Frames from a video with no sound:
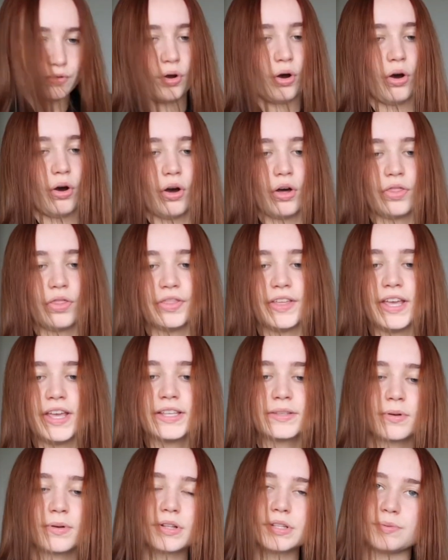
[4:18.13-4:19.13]
got
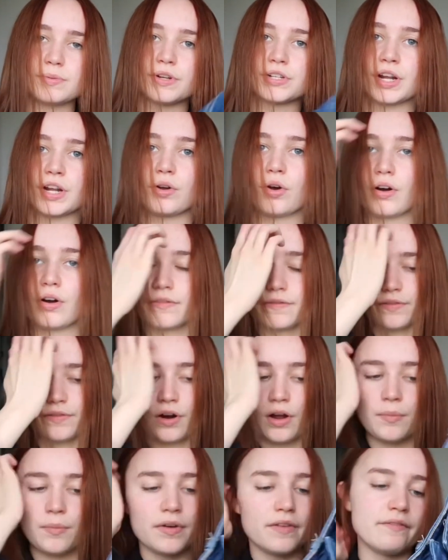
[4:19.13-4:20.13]
these ones, which I got
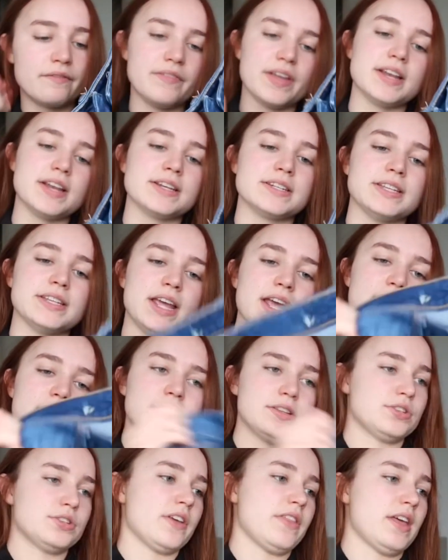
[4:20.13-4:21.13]
from
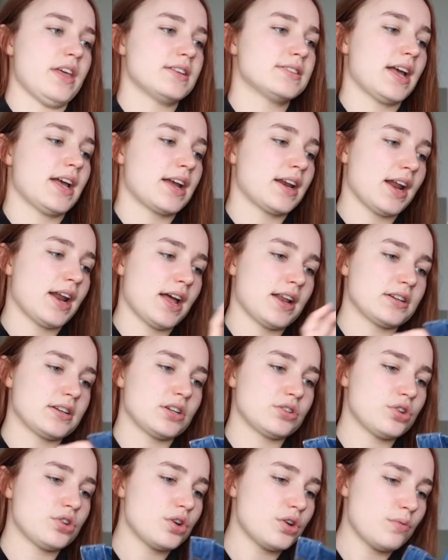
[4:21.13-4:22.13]
Vintage, so they're secondhand.
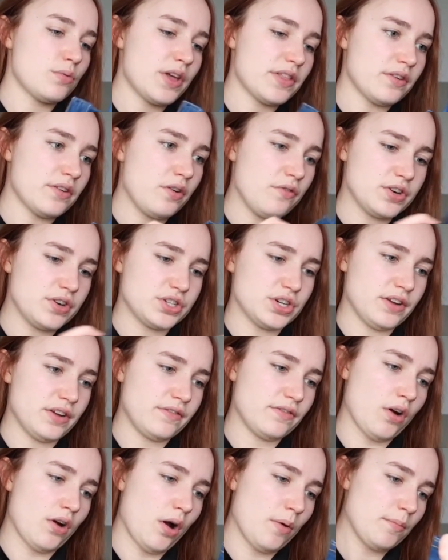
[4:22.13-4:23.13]
I don't know where they're originally
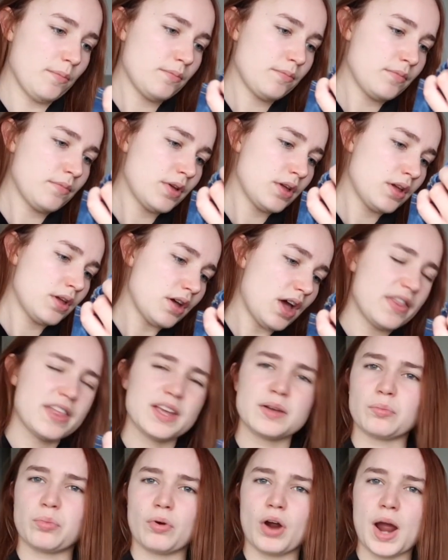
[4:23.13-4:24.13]
from. I
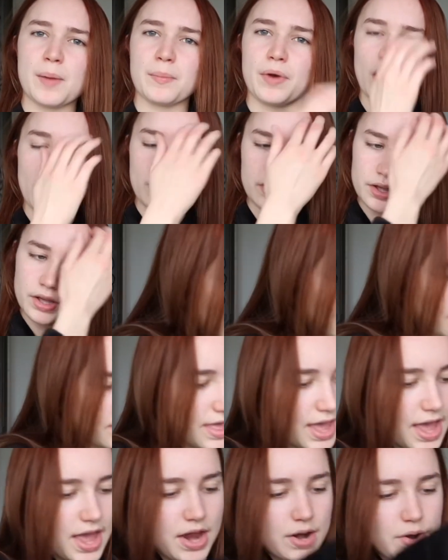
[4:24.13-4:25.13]
think Primark. And
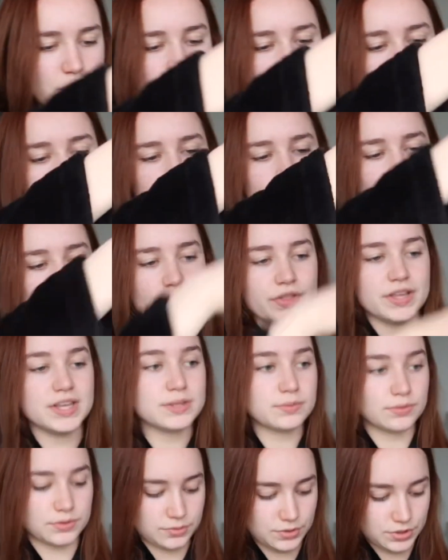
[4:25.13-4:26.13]
then we've got
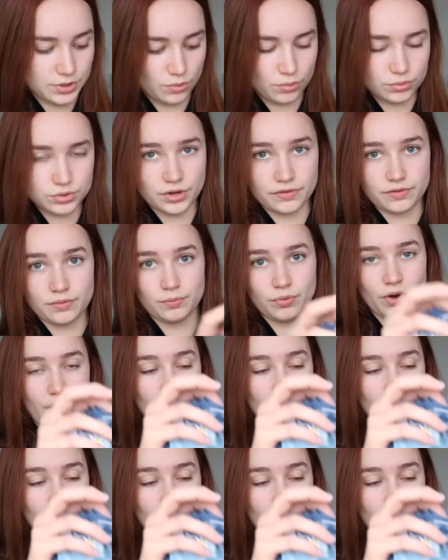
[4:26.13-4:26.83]
these ones, which are also from